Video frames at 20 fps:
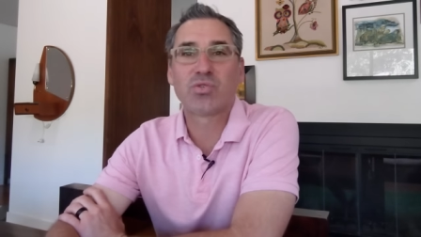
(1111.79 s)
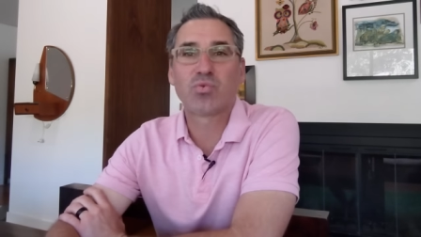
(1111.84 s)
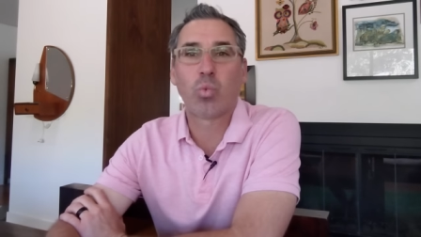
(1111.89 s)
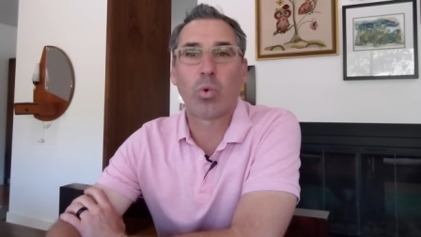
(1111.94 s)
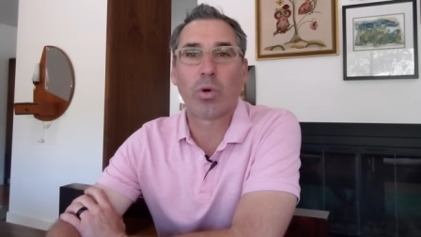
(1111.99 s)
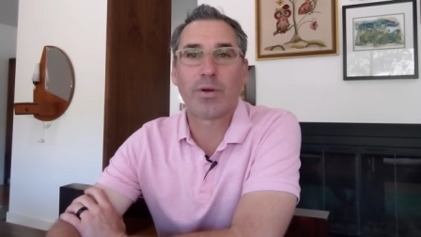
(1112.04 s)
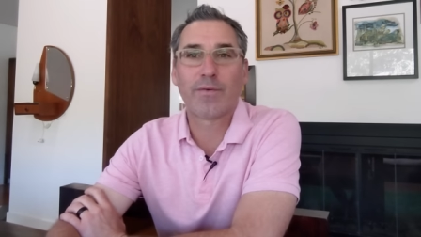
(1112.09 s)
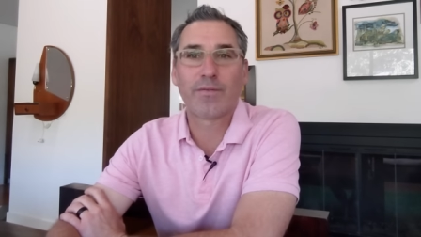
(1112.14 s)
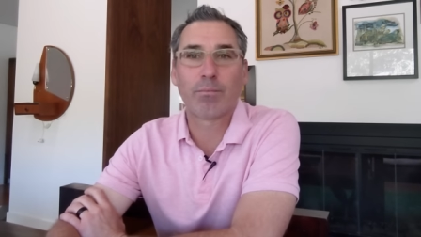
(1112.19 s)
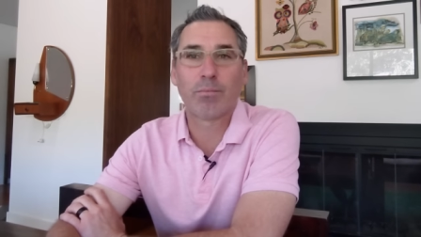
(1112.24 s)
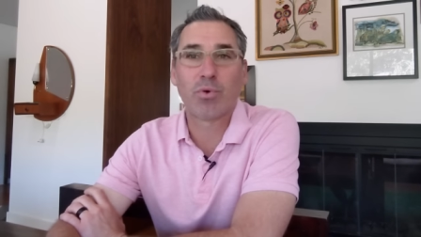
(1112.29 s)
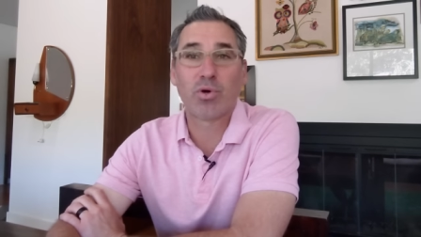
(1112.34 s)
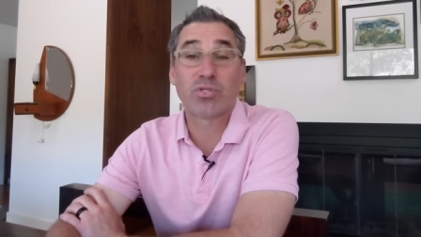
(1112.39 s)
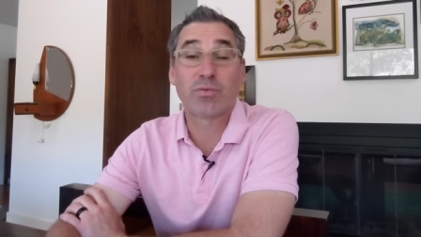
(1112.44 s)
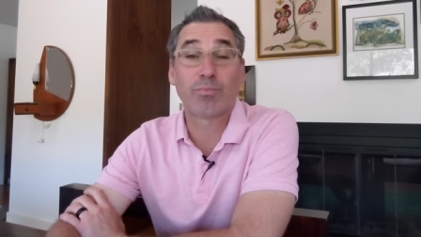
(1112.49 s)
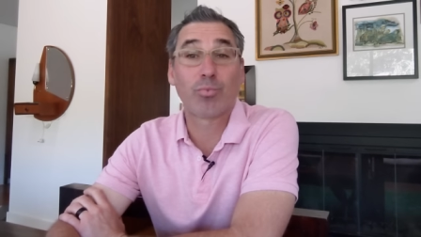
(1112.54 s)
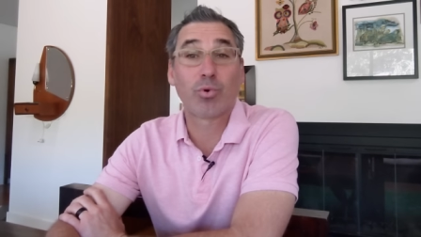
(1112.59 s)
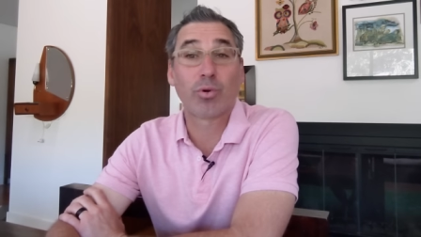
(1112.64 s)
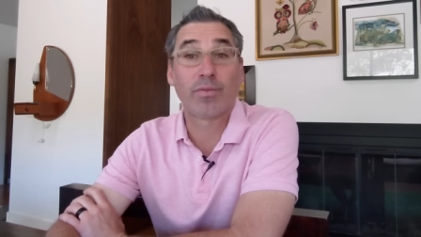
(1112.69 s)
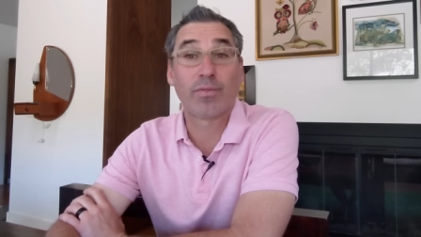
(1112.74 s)
is one of the
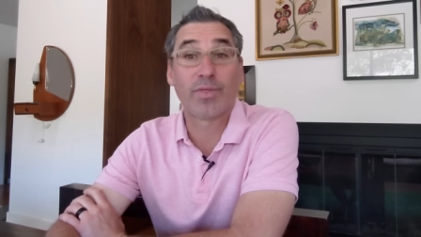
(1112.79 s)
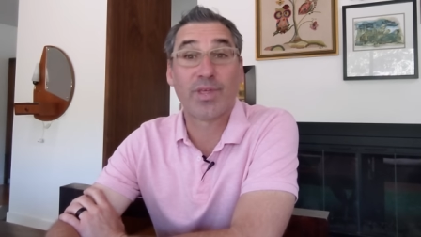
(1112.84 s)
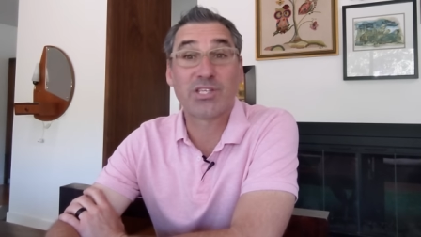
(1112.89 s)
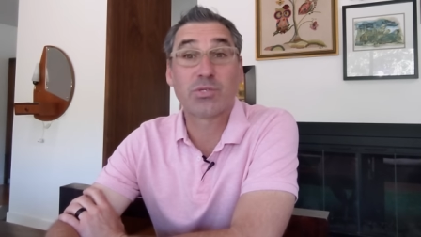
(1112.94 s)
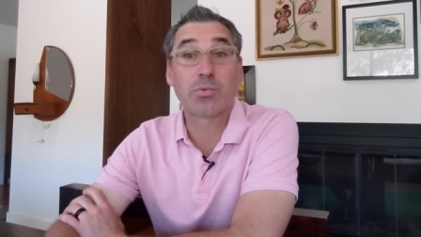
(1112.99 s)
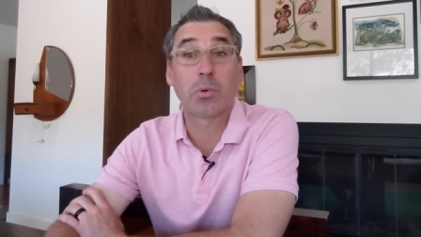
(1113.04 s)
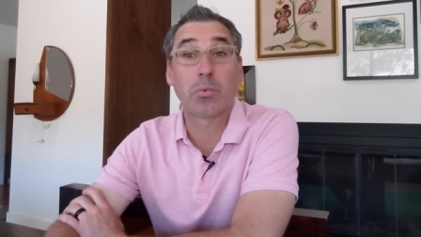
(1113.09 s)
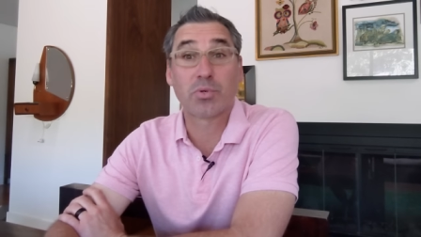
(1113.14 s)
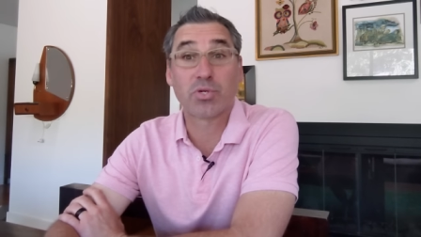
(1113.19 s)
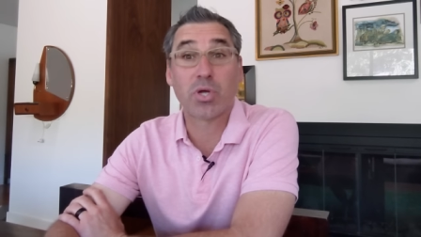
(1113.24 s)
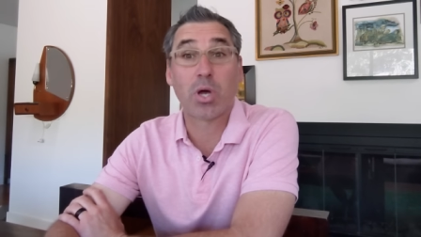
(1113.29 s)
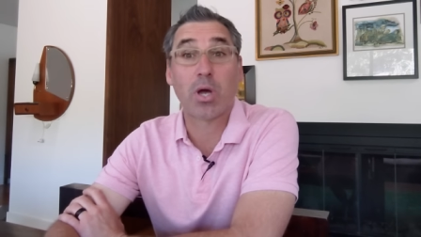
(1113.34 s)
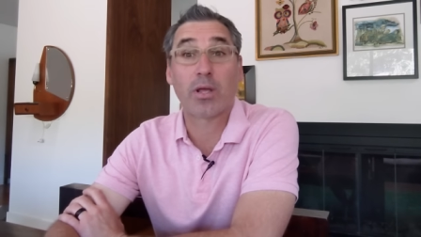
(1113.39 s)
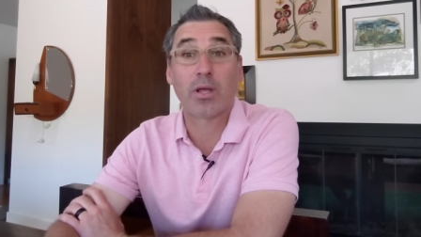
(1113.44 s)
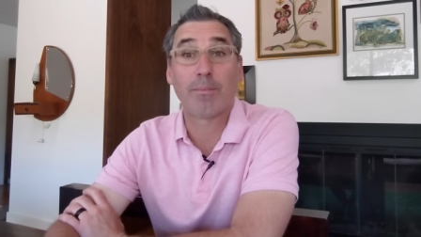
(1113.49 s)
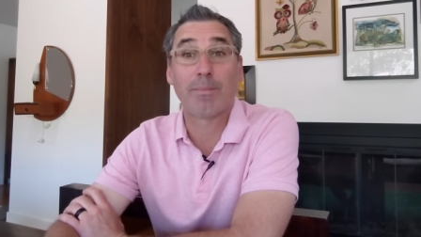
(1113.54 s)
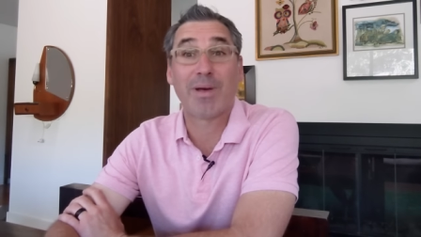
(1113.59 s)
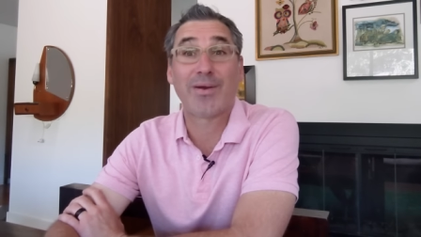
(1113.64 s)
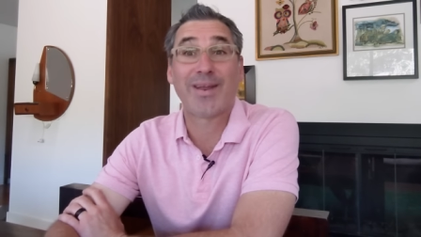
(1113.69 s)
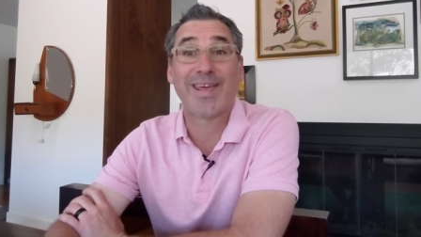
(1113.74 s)
most important things when we're
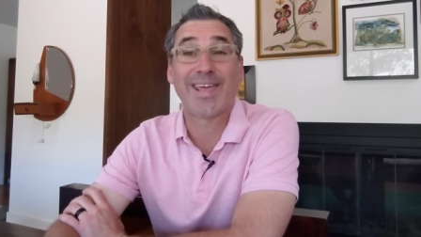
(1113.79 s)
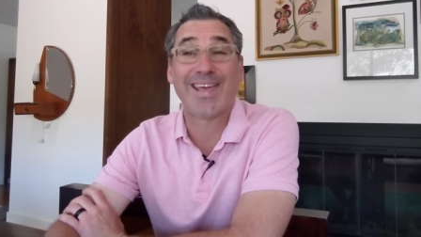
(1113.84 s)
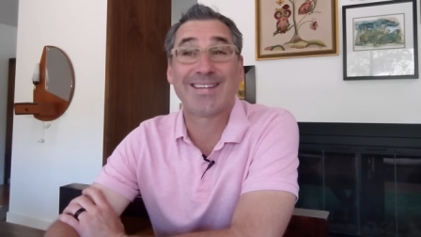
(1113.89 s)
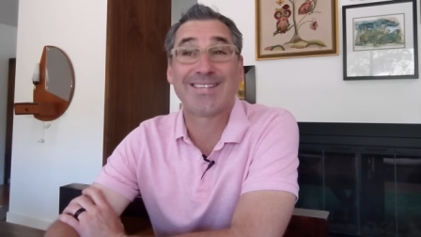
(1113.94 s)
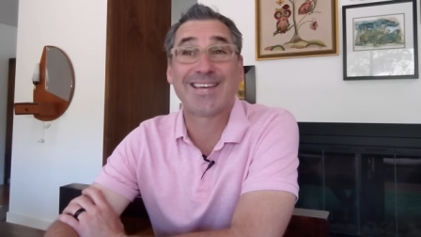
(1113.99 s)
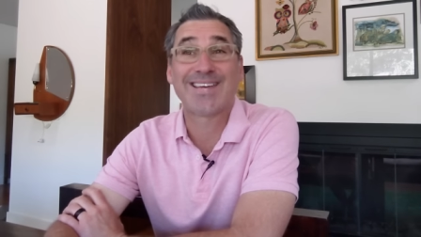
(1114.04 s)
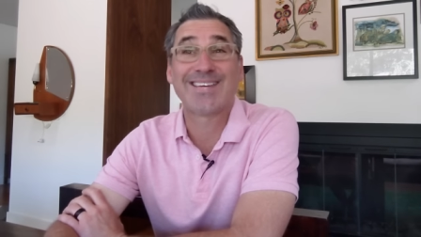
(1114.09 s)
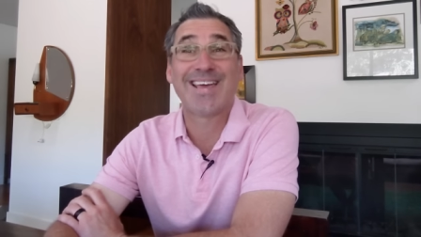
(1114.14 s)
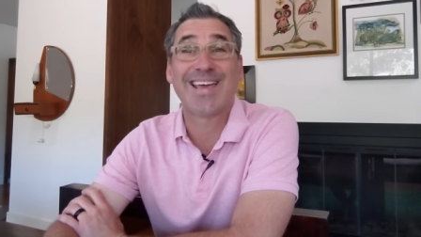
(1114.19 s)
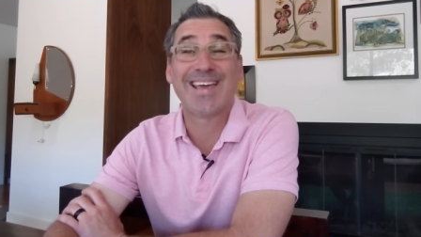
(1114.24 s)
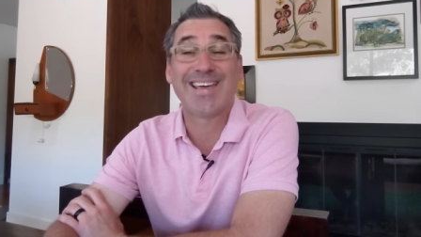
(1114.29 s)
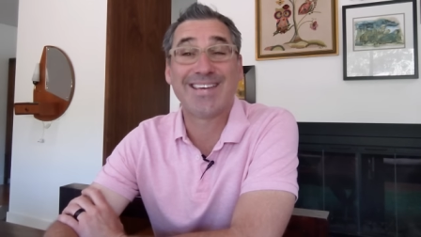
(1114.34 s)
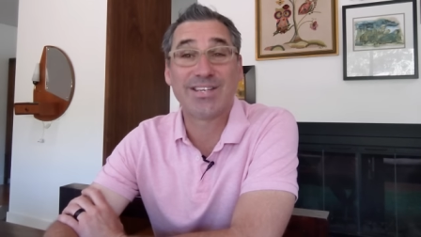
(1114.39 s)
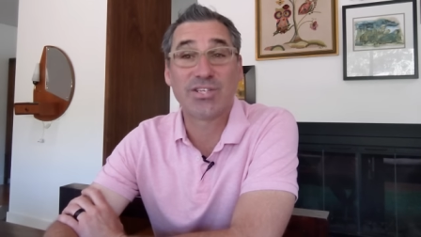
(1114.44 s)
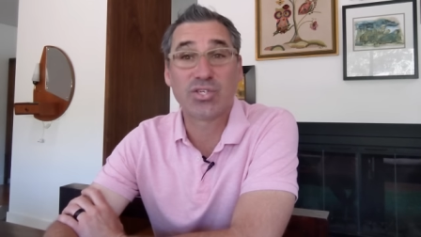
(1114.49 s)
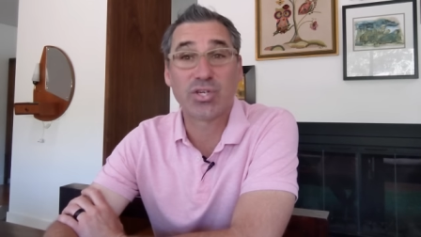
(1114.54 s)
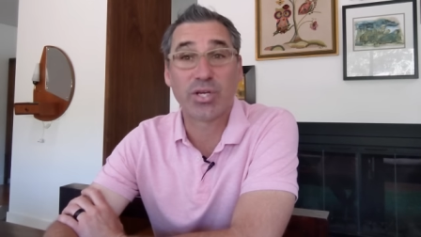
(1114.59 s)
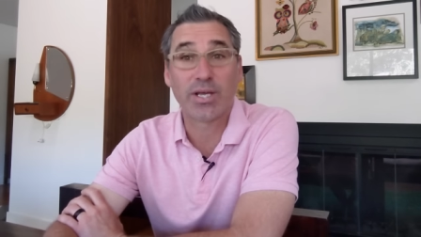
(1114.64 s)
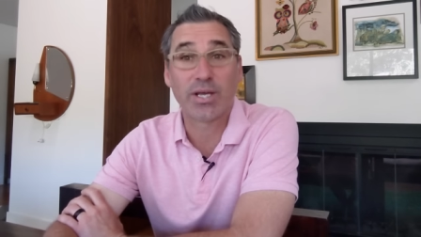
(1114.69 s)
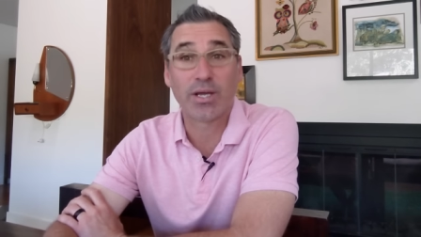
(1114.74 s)
talking about
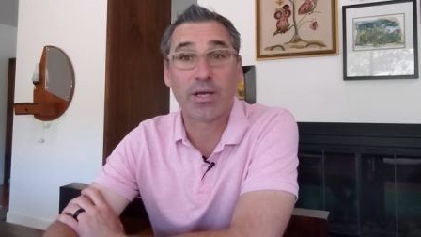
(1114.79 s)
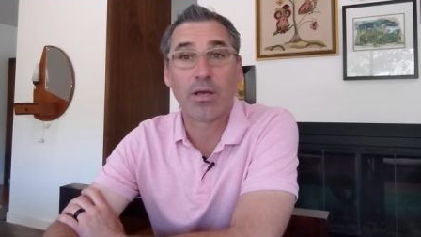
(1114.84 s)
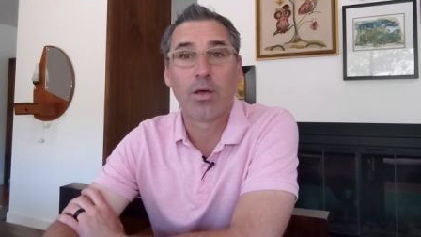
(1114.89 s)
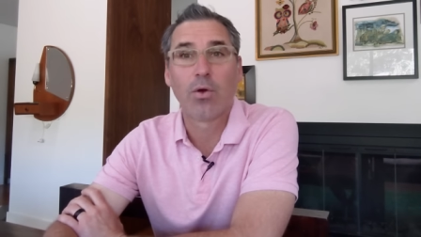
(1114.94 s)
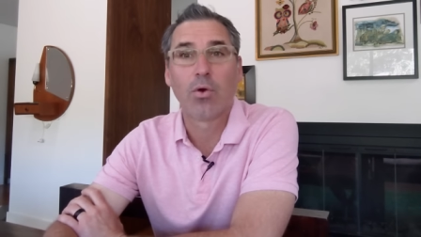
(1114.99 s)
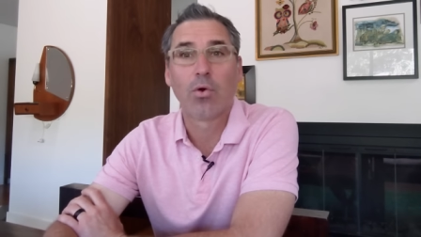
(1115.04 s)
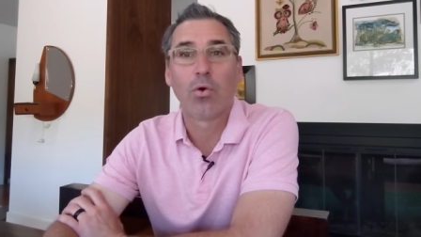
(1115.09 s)
anti-aging